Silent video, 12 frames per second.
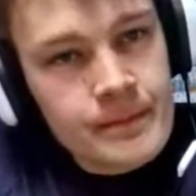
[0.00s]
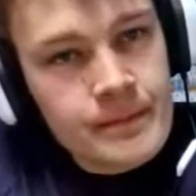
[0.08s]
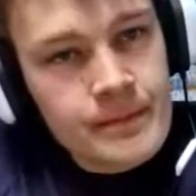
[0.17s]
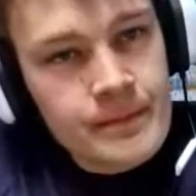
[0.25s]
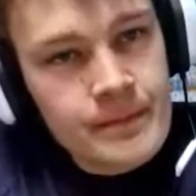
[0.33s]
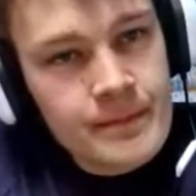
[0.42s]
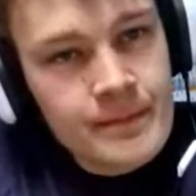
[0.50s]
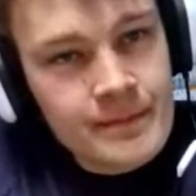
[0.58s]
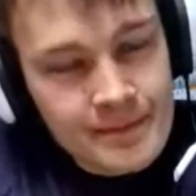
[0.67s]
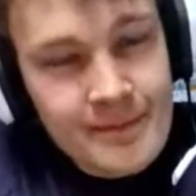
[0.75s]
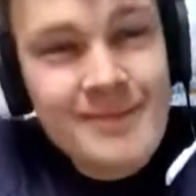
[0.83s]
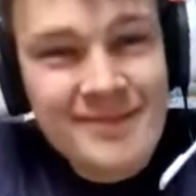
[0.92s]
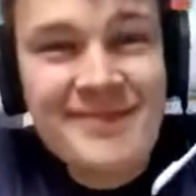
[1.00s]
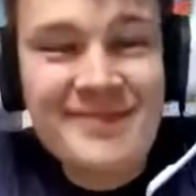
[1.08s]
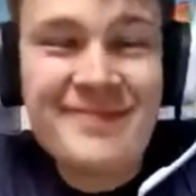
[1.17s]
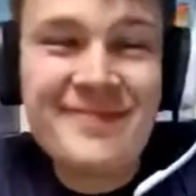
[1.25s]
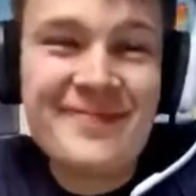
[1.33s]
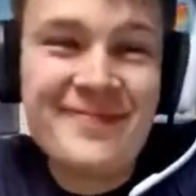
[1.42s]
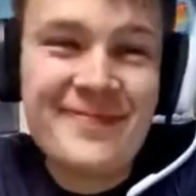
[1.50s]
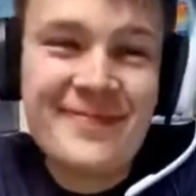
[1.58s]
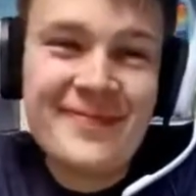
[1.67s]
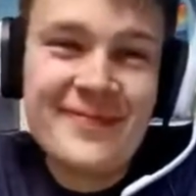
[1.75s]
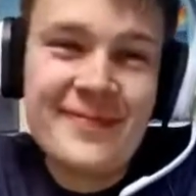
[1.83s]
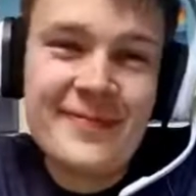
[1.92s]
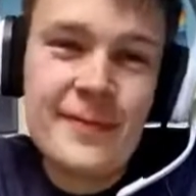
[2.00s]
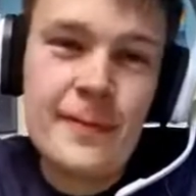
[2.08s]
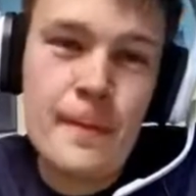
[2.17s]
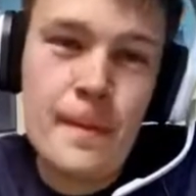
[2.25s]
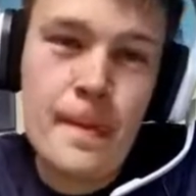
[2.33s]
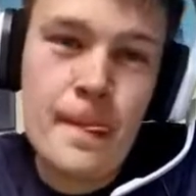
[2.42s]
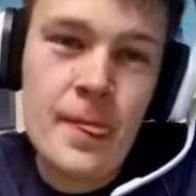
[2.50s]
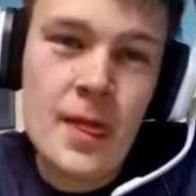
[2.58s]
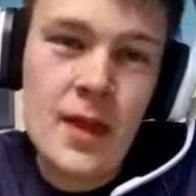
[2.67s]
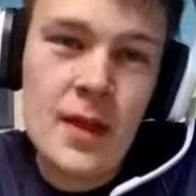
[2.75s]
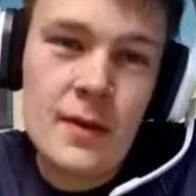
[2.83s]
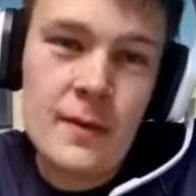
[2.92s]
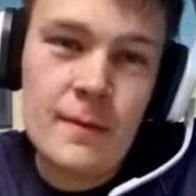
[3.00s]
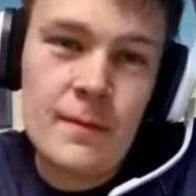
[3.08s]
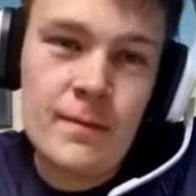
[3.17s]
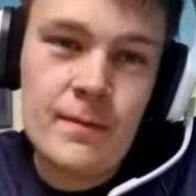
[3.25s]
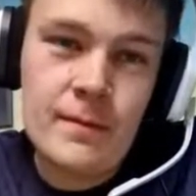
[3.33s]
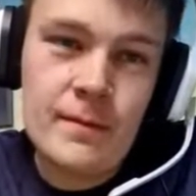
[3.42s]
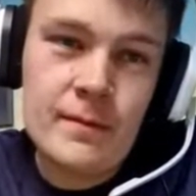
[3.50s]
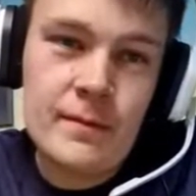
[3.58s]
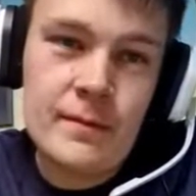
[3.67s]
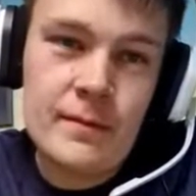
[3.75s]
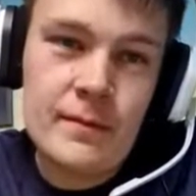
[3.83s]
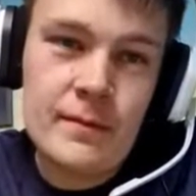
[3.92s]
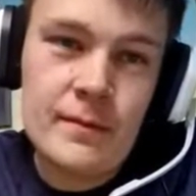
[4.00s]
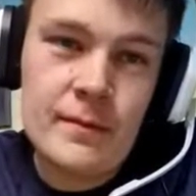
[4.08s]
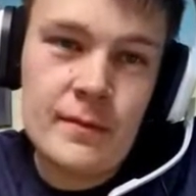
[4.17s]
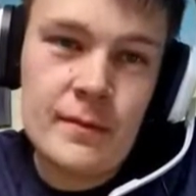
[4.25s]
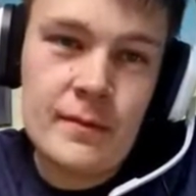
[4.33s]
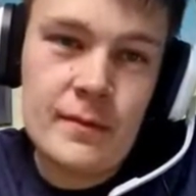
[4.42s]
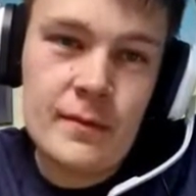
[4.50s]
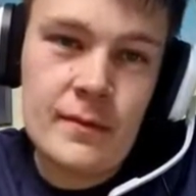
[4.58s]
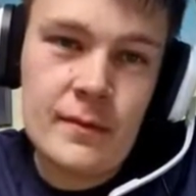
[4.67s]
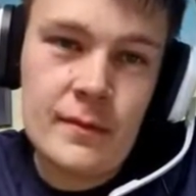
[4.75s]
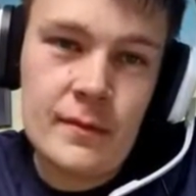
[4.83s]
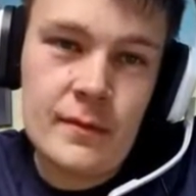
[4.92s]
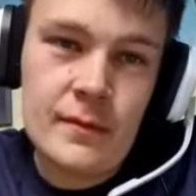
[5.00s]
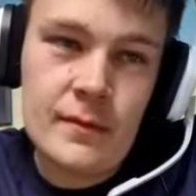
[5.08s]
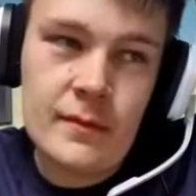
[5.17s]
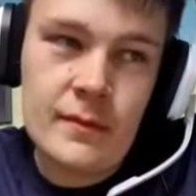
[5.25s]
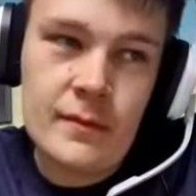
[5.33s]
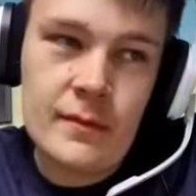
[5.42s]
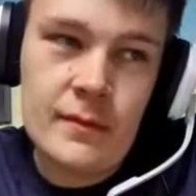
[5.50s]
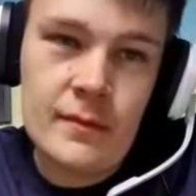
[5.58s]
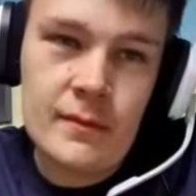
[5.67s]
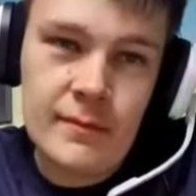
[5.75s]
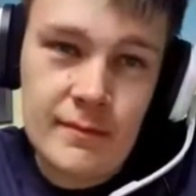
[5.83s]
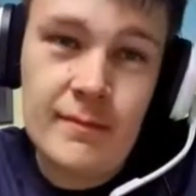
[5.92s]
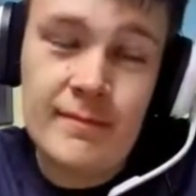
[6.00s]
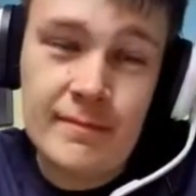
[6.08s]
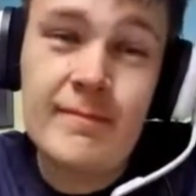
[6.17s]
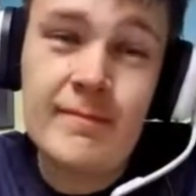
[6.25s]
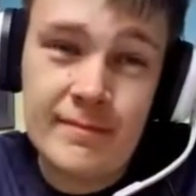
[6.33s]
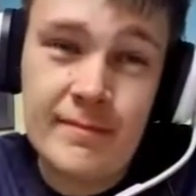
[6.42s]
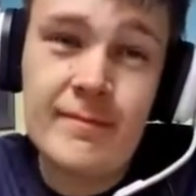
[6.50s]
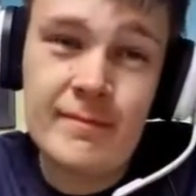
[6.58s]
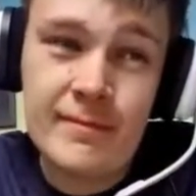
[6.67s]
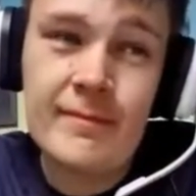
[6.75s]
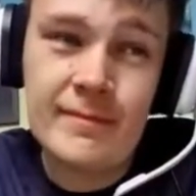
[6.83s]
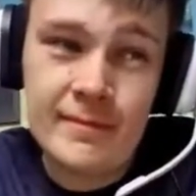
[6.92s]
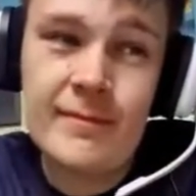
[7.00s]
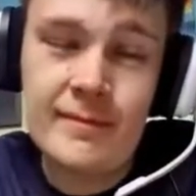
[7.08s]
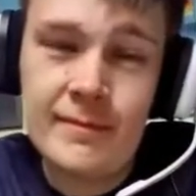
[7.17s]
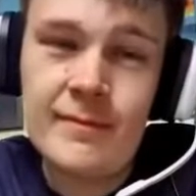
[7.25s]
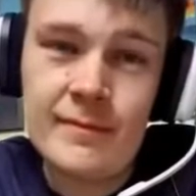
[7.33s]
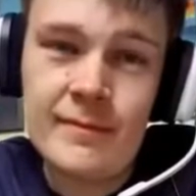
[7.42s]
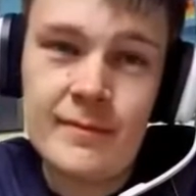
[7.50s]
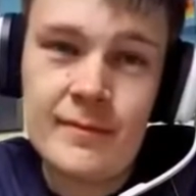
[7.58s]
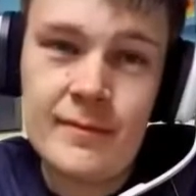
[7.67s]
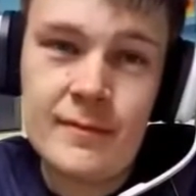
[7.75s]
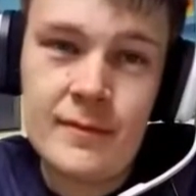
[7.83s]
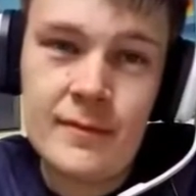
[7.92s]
The person shown says nothing.